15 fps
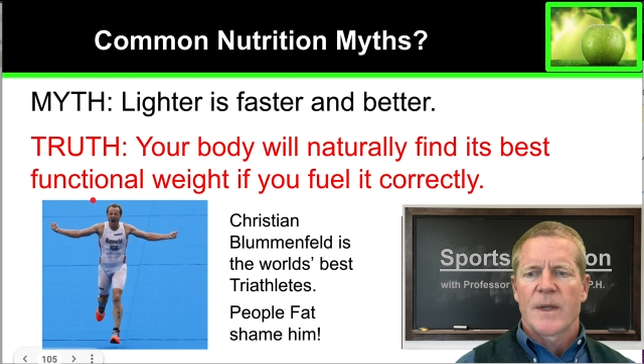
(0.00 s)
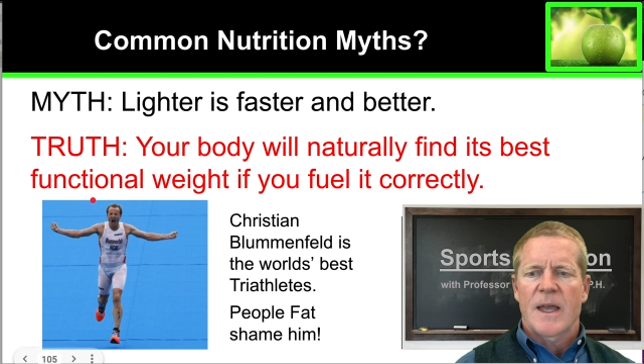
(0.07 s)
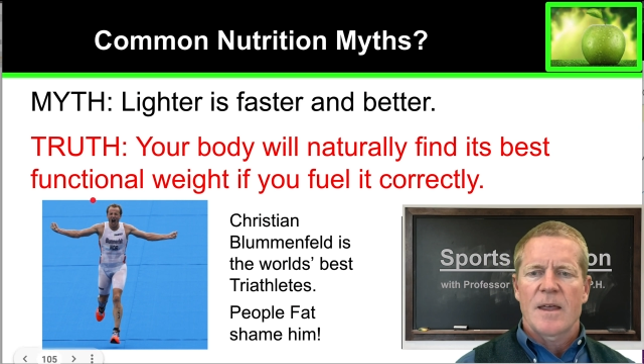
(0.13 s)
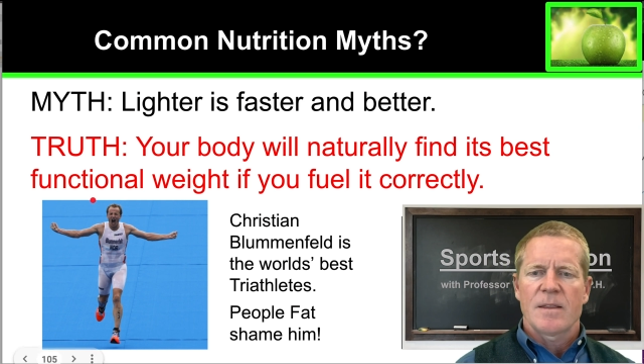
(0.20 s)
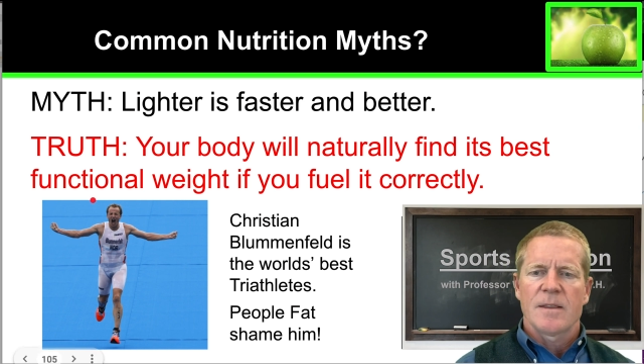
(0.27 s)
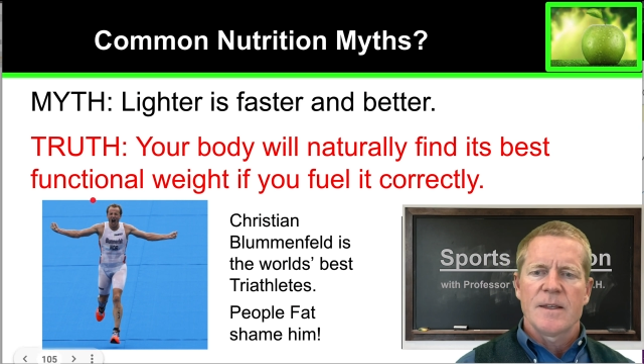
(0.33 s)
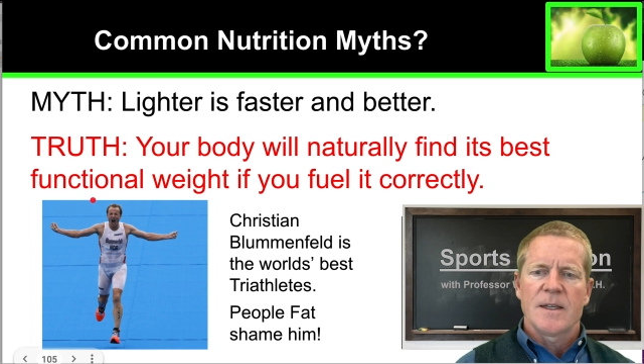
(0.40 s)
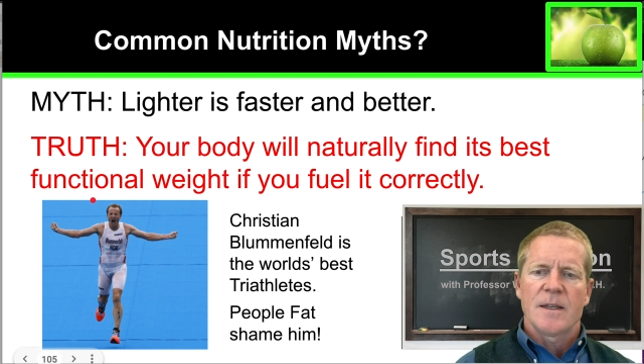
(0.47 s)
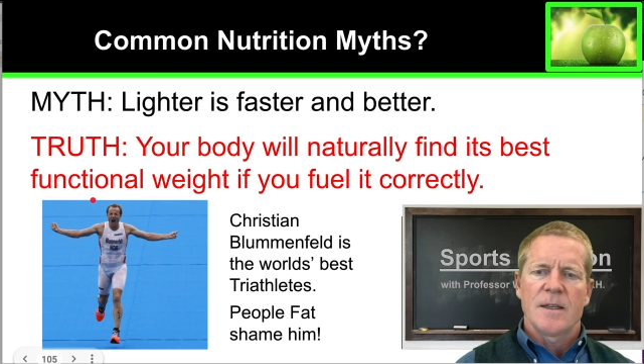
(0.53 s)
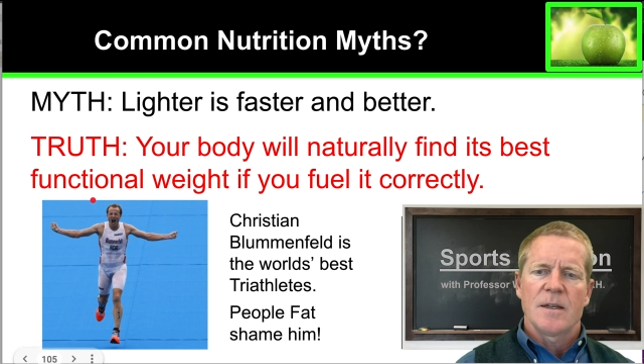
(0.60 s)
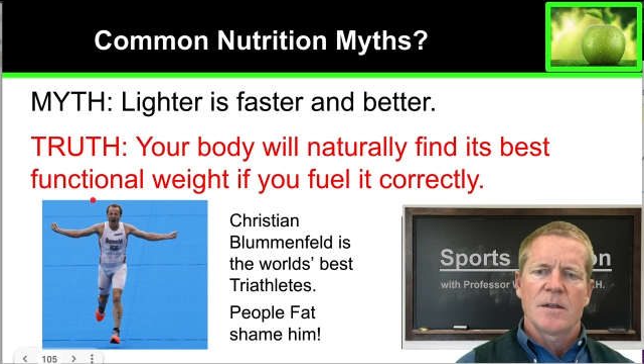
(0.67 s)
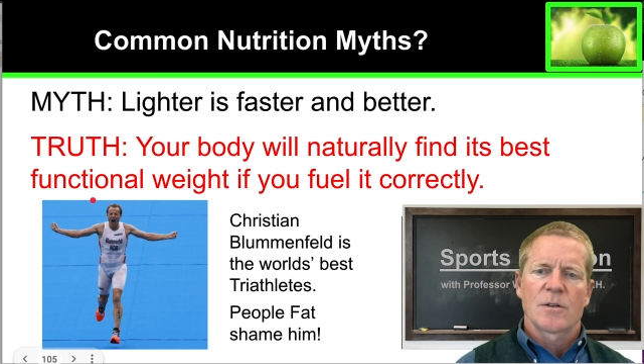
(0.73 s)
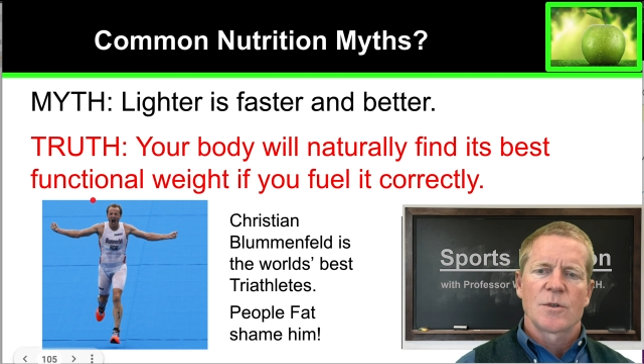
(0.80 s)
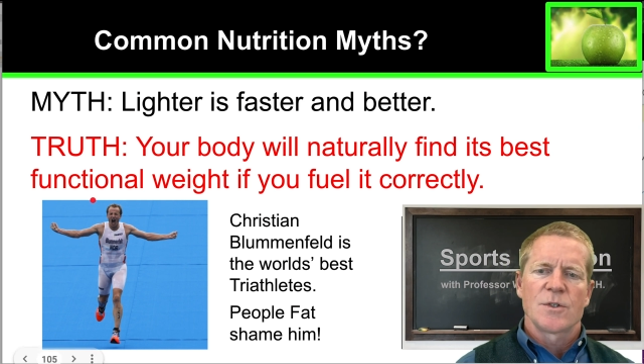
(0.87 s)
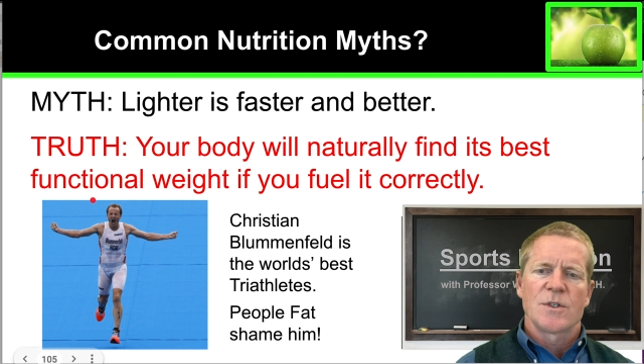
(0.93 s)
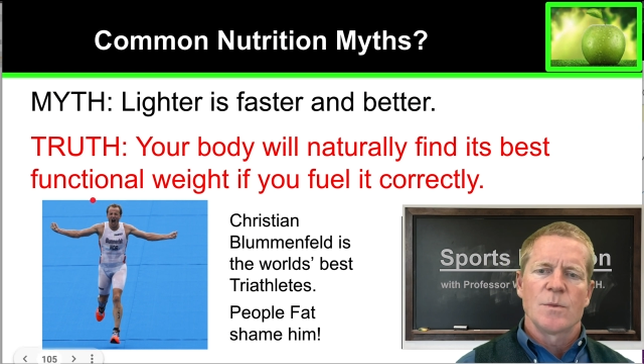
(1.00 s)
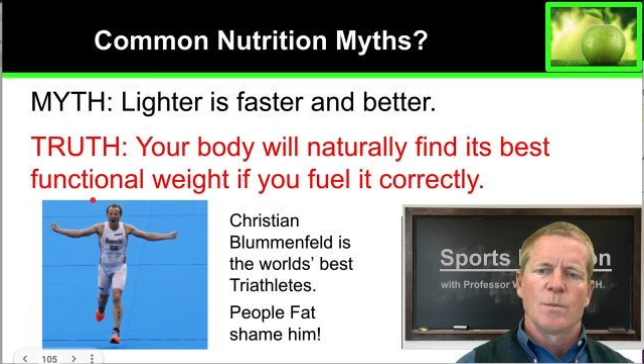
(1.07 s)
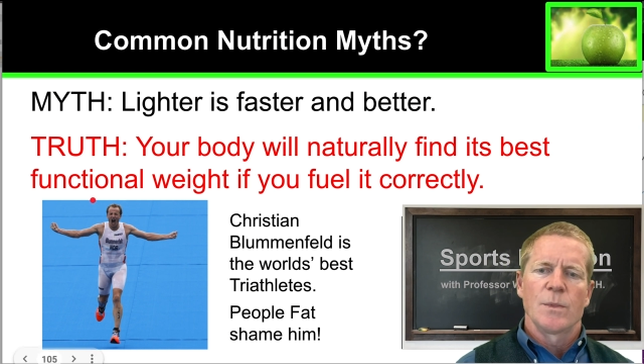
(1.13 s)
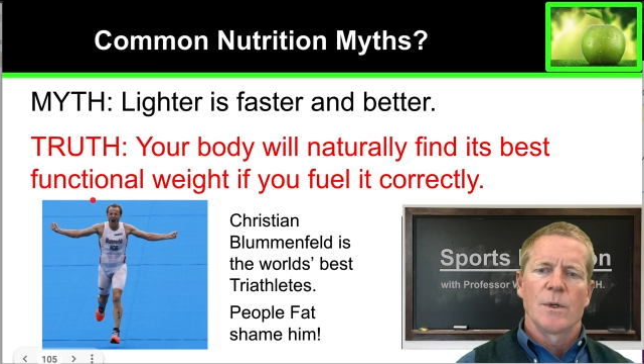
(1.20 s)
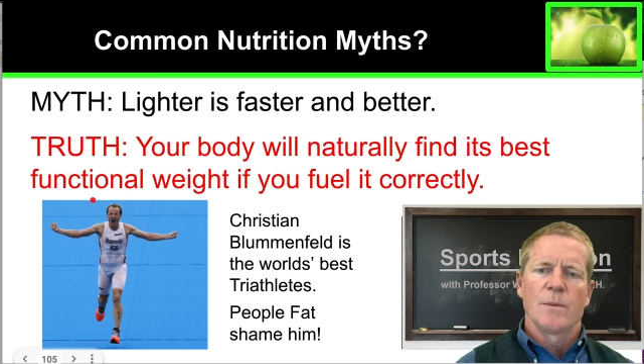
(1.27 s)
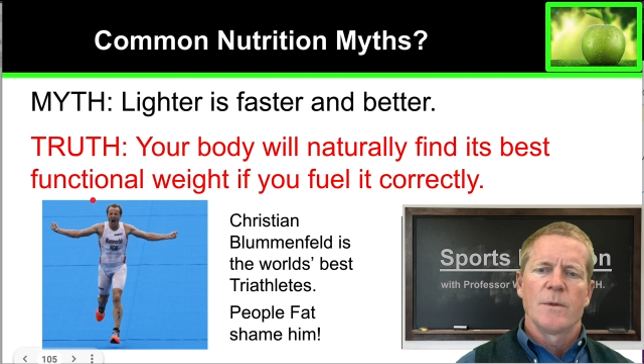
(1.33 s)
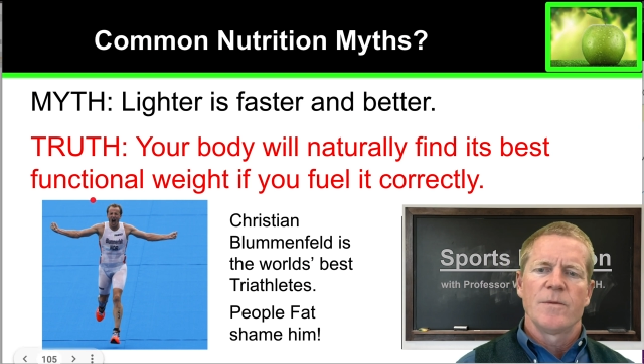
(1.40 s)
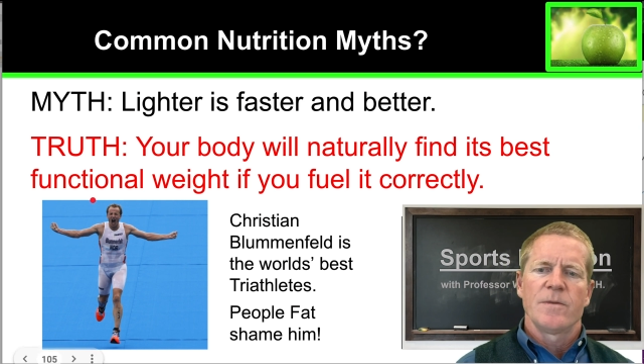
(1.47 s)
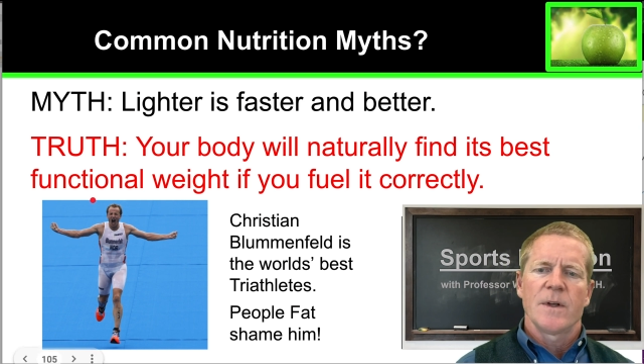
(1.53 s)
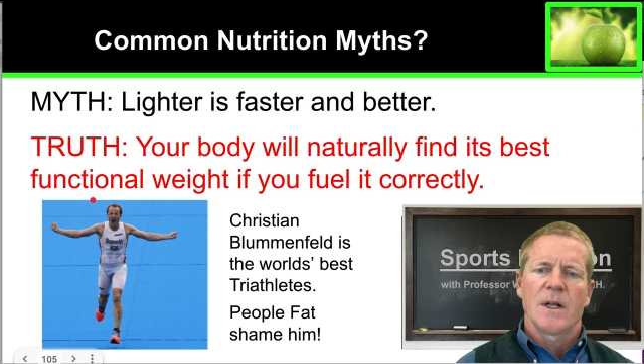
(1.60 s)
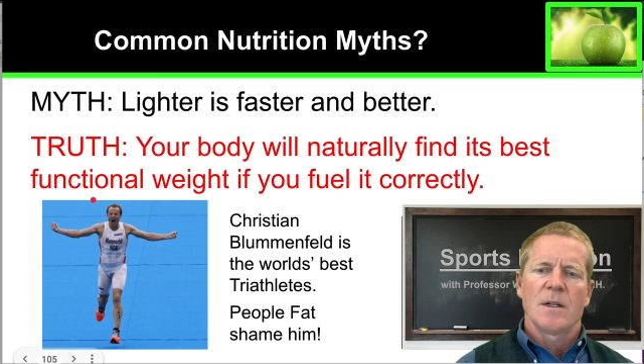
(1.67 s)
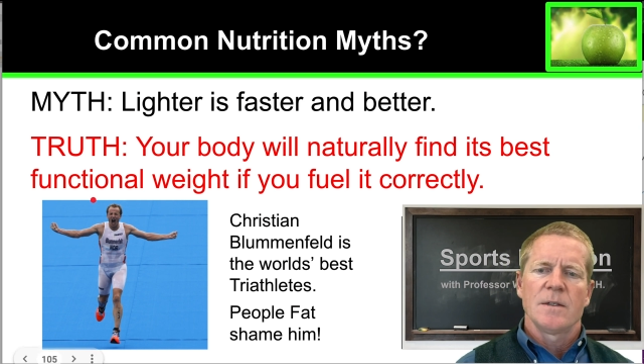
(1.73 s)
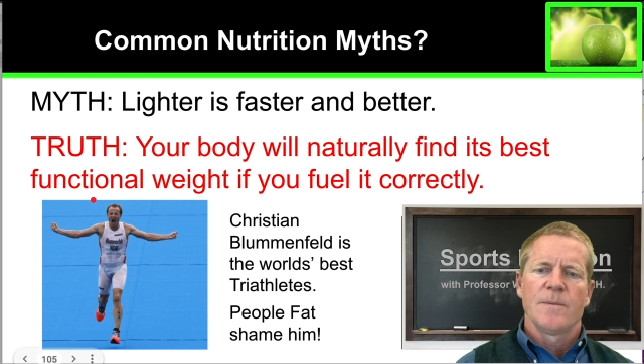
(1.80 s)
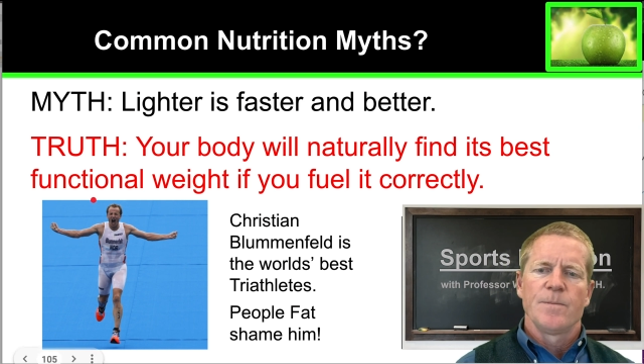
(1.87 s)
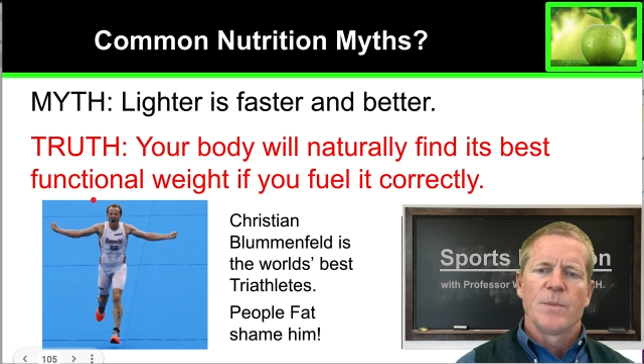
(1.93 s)
athlete here, Kristian
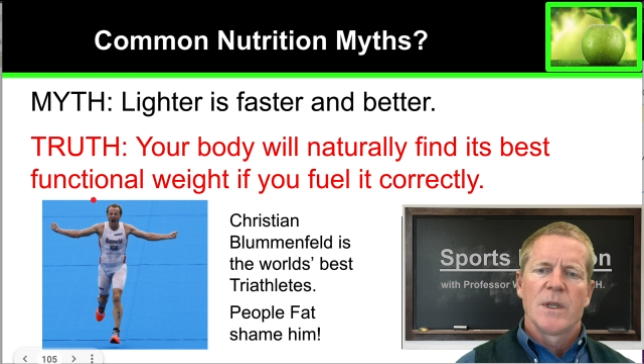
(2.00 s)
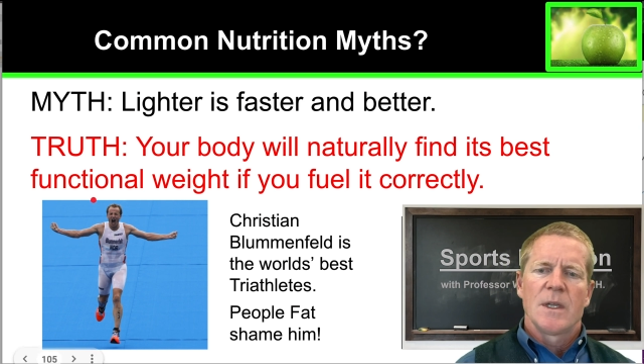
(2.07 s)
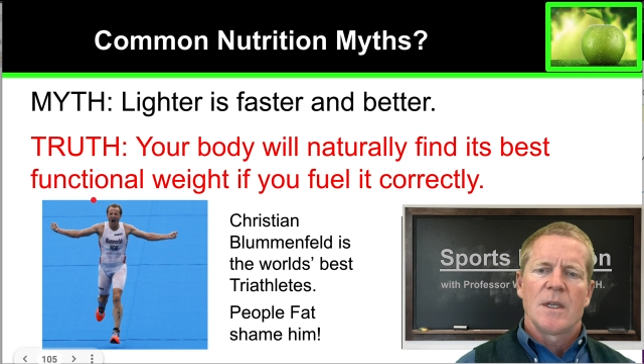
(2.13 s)
Blummenfelt,